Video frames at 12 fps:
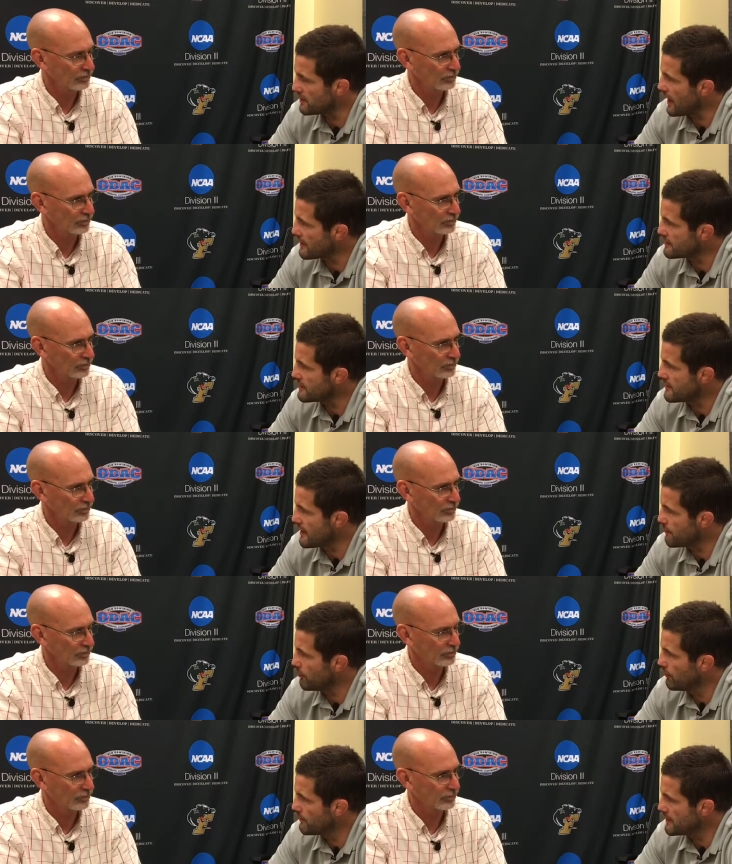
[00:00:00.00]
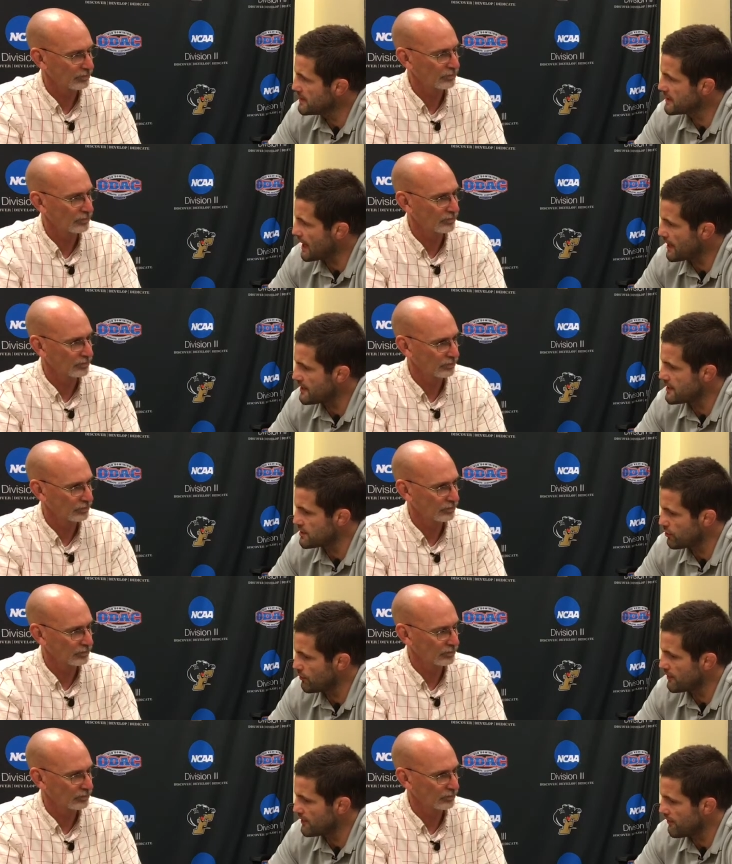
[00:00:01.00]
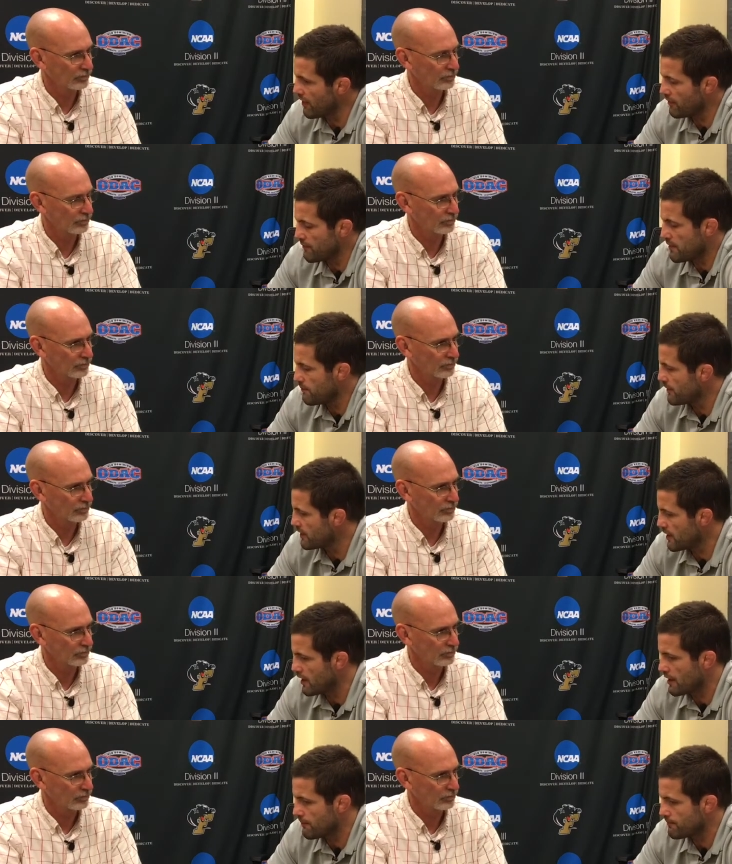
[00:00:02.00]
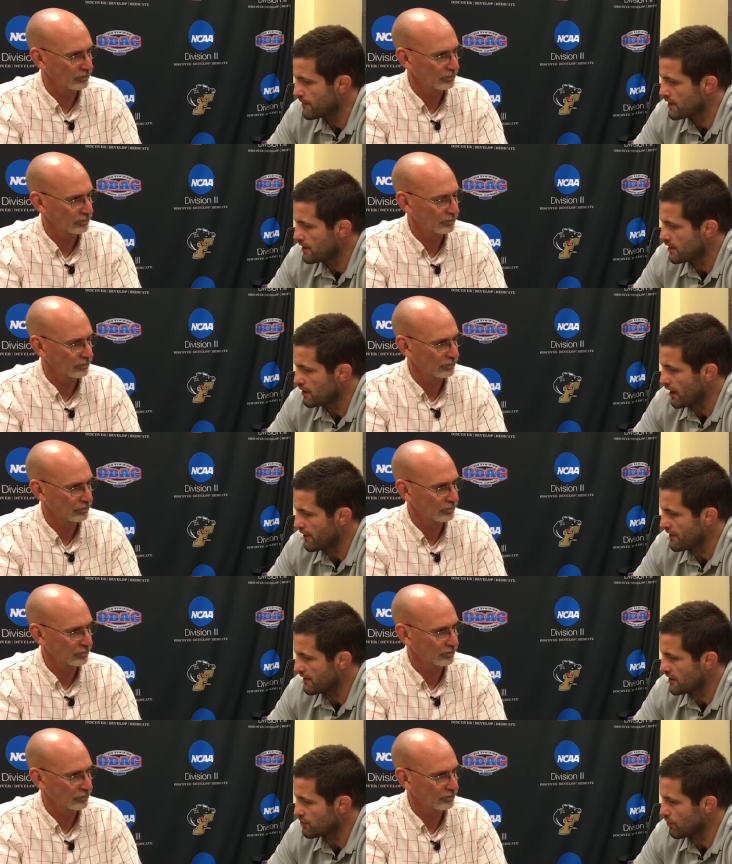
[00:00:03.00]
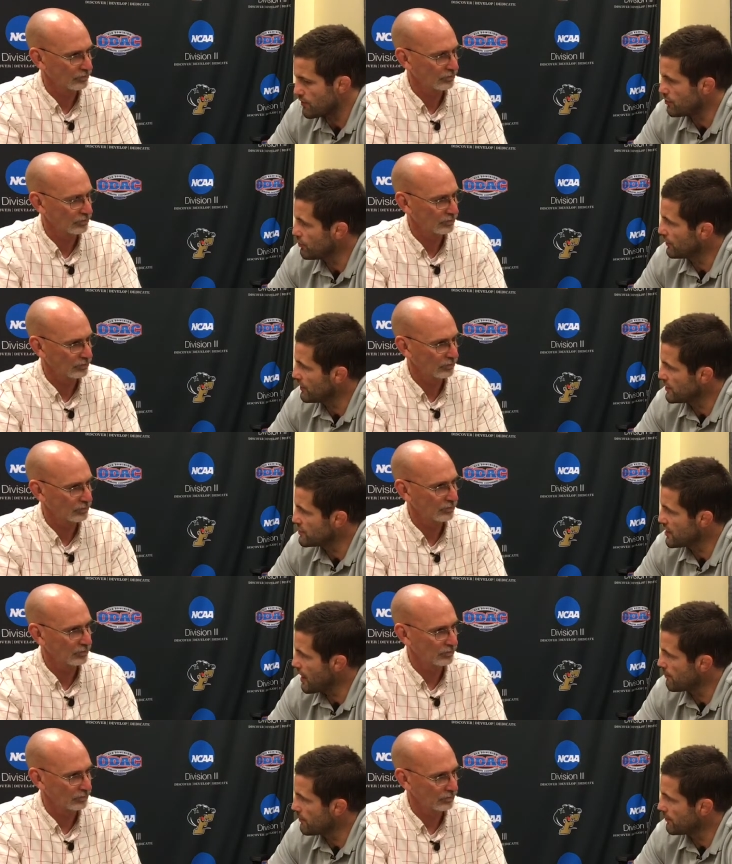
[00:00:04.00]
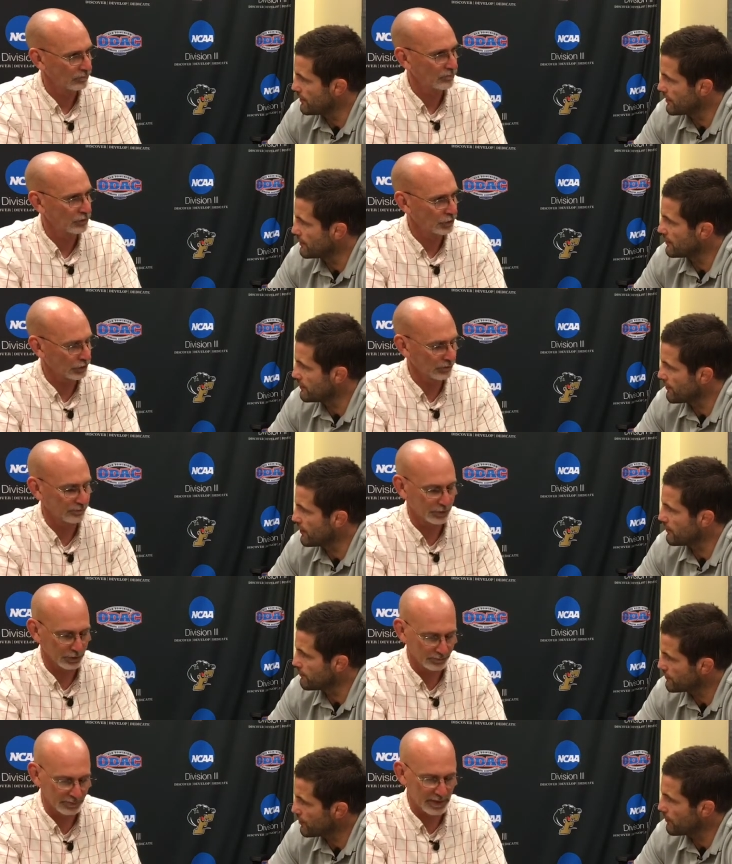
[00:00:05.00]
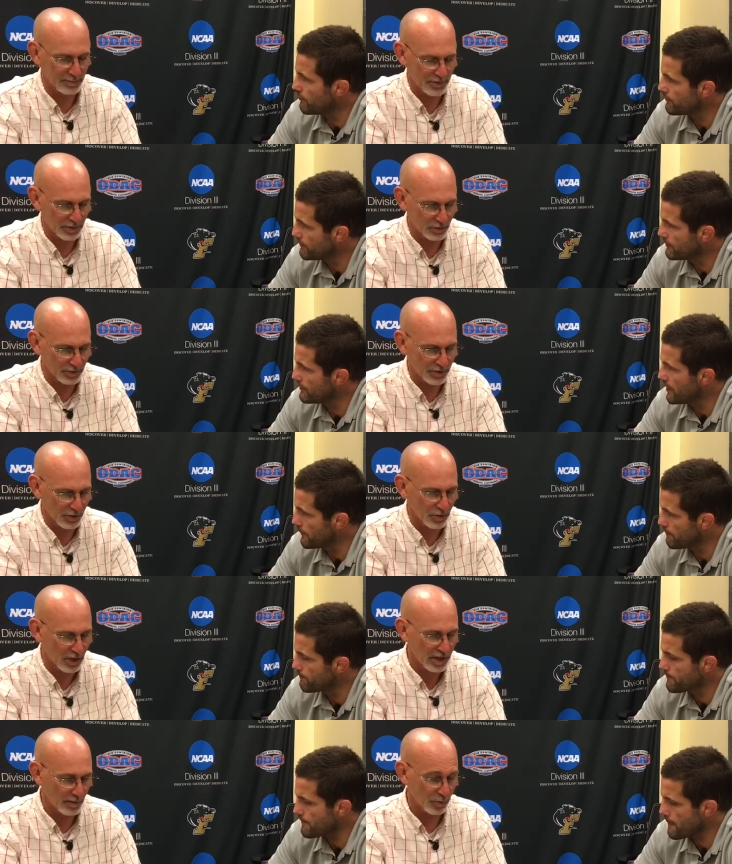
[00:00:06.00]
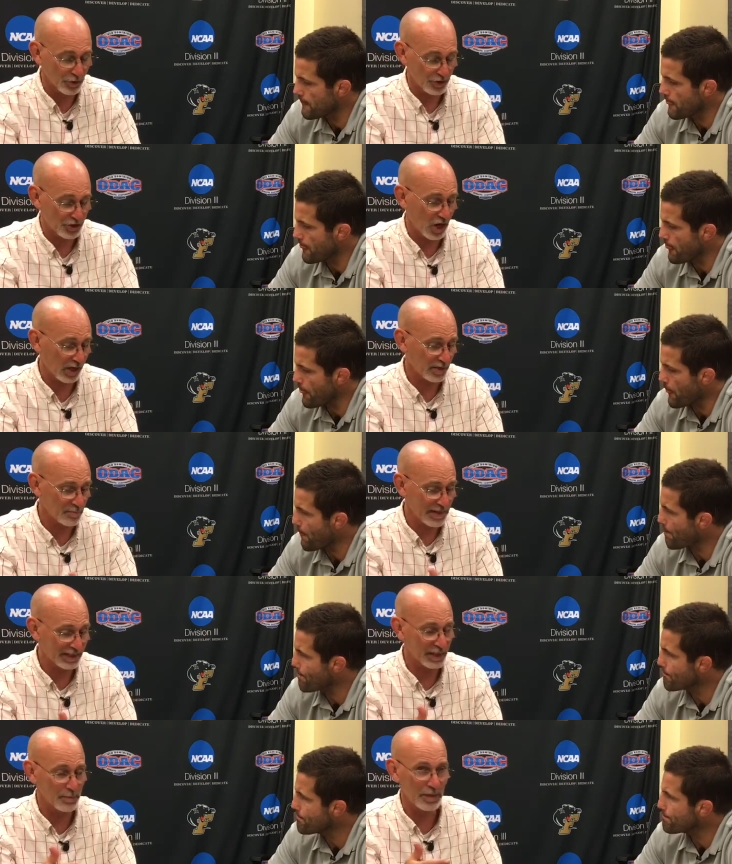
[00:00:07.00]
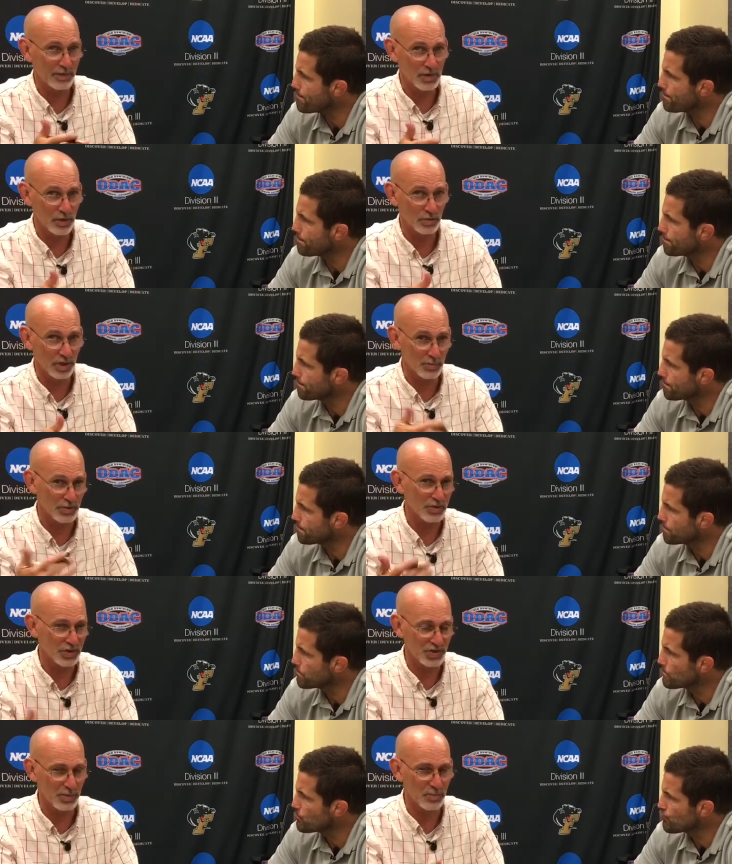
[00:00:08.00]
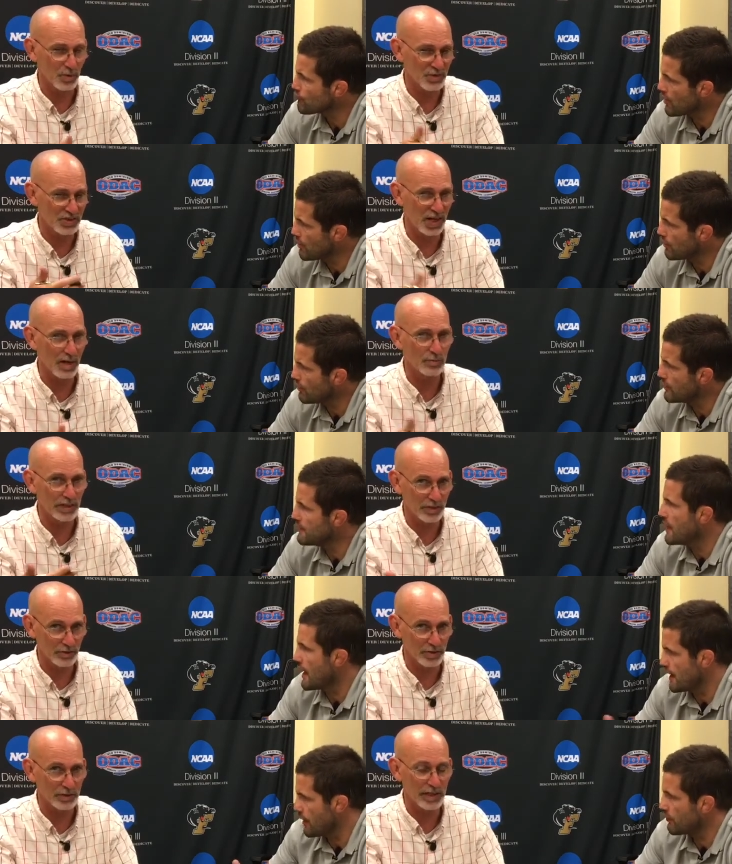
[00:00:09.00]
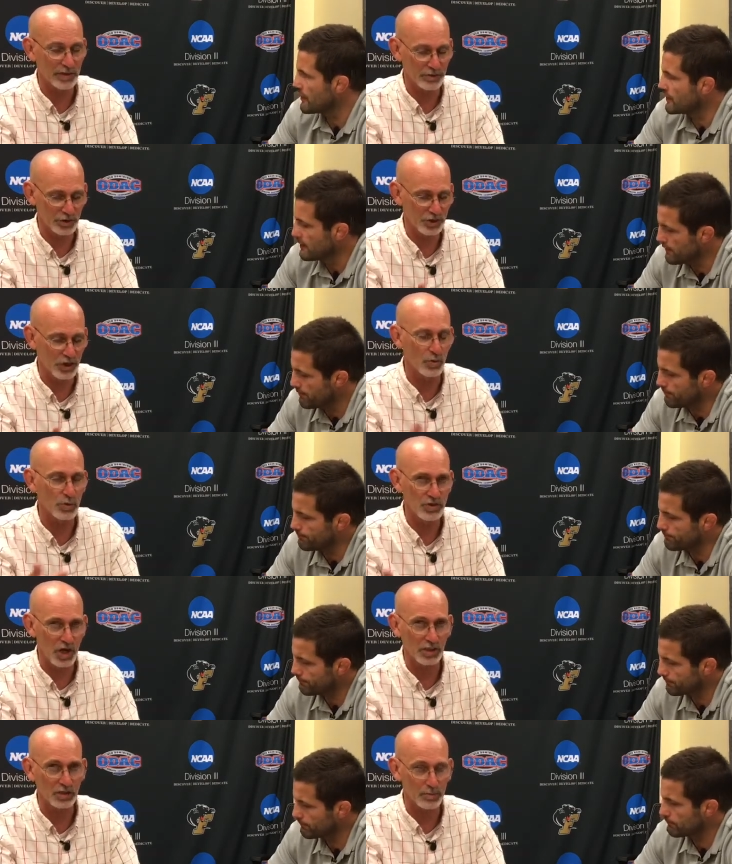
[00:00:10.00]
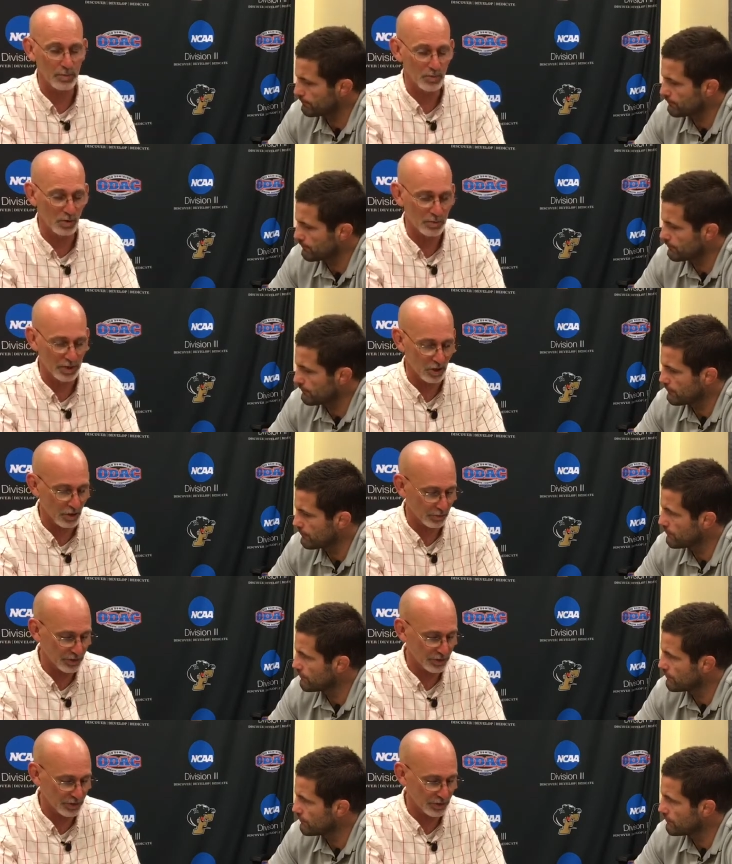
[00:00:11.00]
Speaker 1: a lot to the table. I mean, he's got needs a little bit of development, but. Um, I think that's what we do a really good job of here. Sure, sure, so.
Speaker 2: absolutely. Yep. So, and we're just talking mainly about the newcomers. At some point in time, later, yeah, yeah, later in the yep. show, we'll talk a little bit more about all the